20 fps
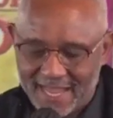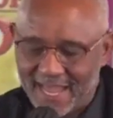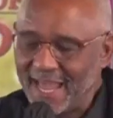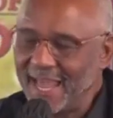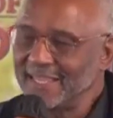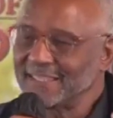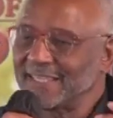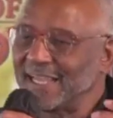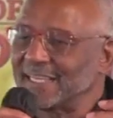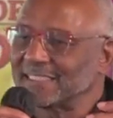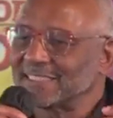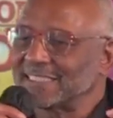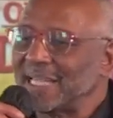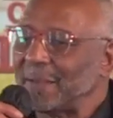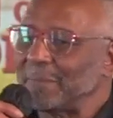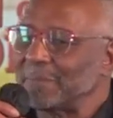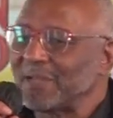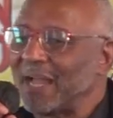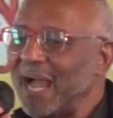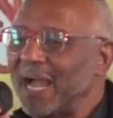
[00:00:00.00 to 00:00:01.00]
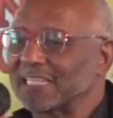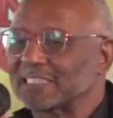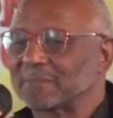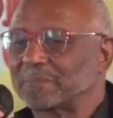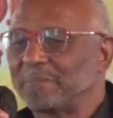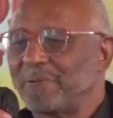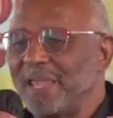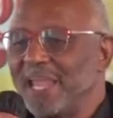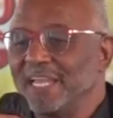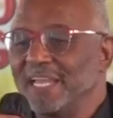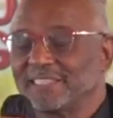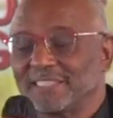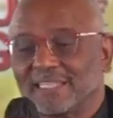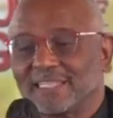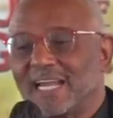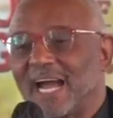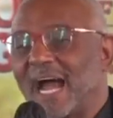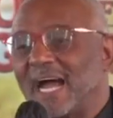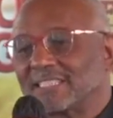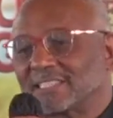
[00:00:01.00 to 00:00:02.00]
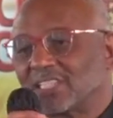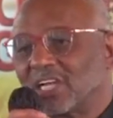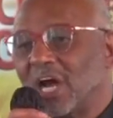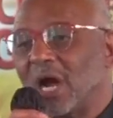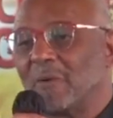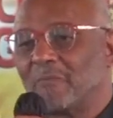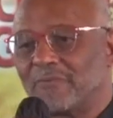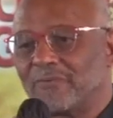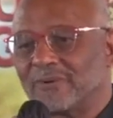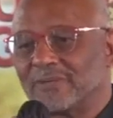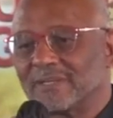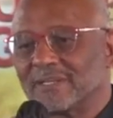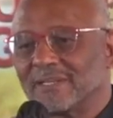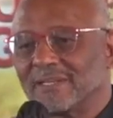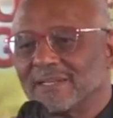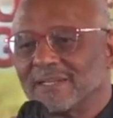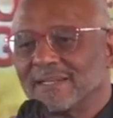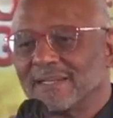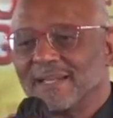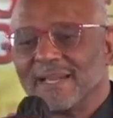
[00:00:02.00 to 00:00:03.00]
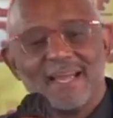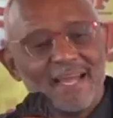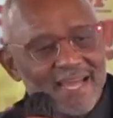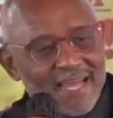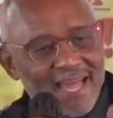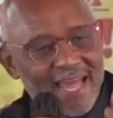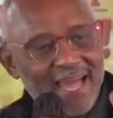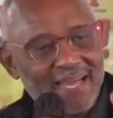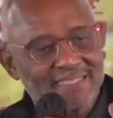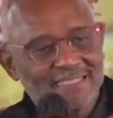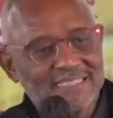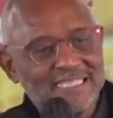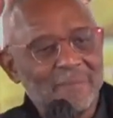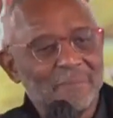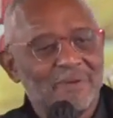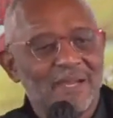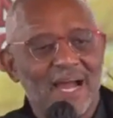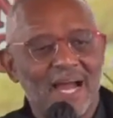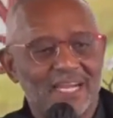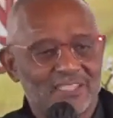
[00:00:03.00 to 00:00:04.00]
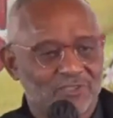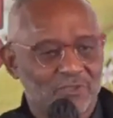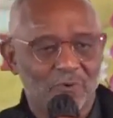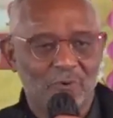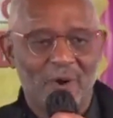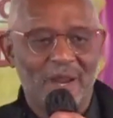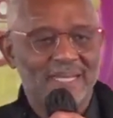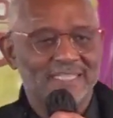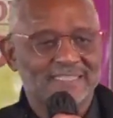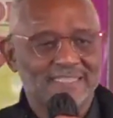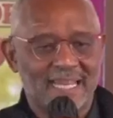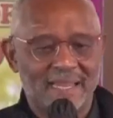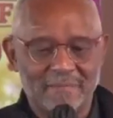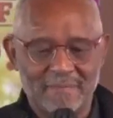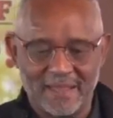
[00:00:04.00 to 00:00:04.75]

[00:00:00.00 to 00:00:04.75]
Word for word: Accept God's peace and God's comfort except God's grace. Amen.